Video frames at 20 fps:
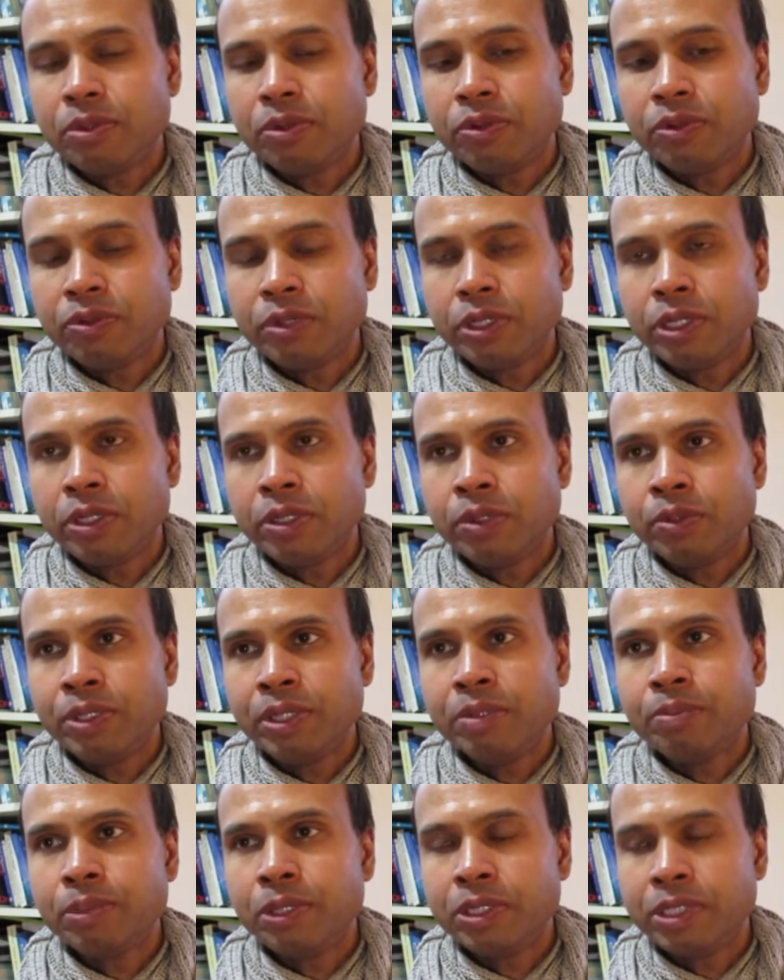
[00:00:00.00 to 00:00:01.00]
or go
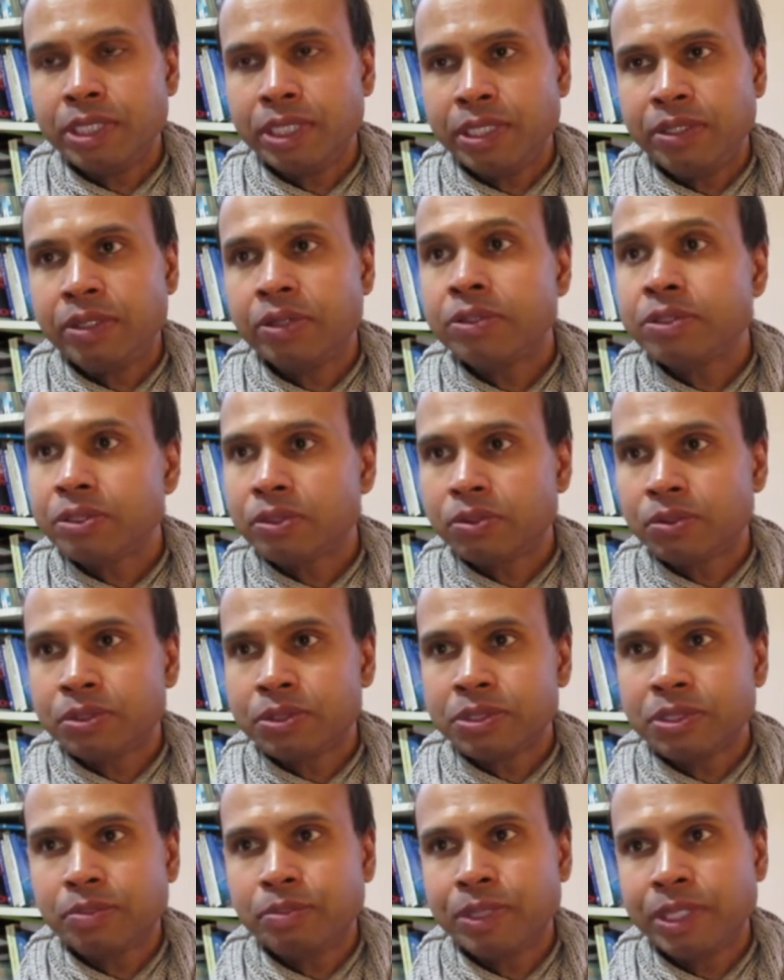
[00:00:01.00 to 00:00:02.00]
in the body, those are
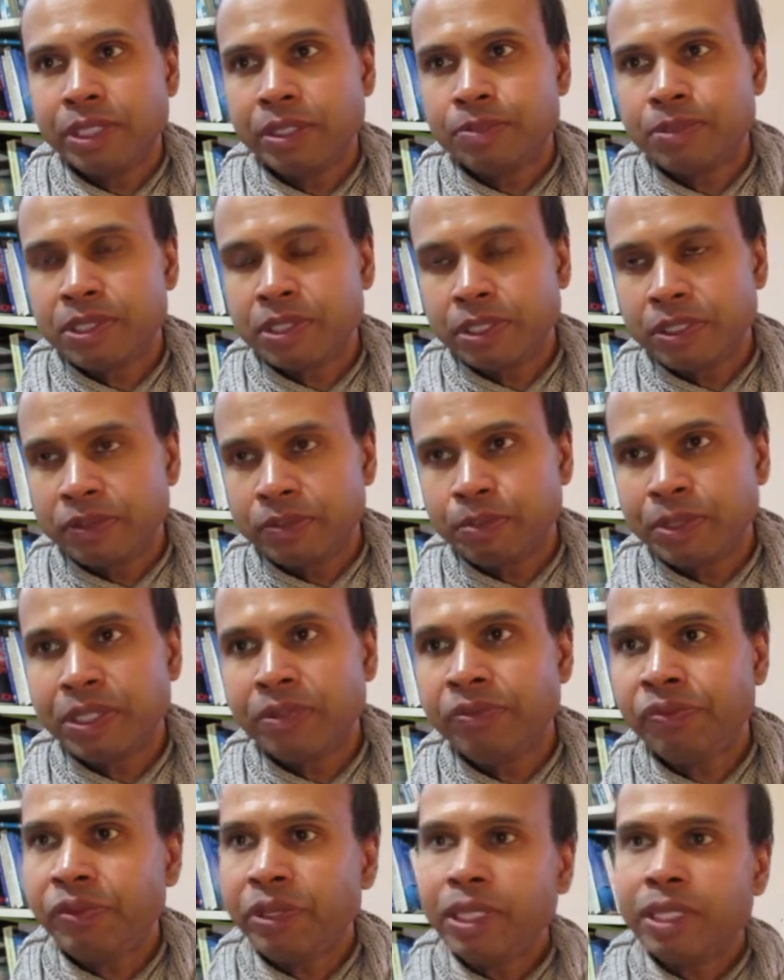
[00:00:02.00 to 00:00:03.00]
also being observed, but
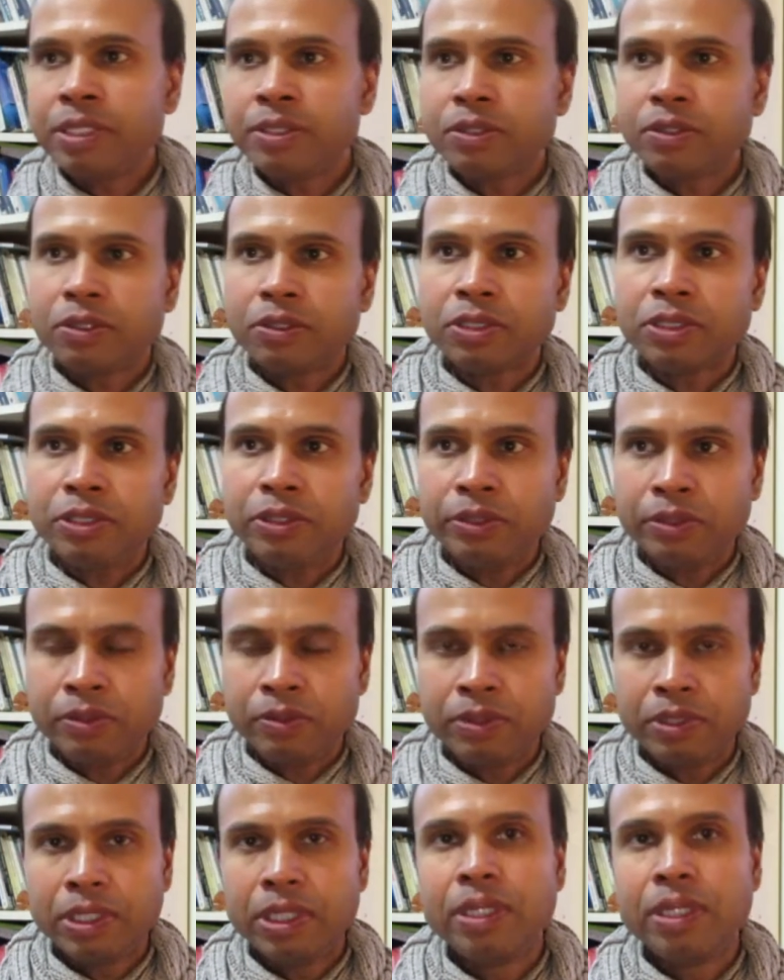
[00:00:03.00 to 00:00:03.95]
the feelings are not you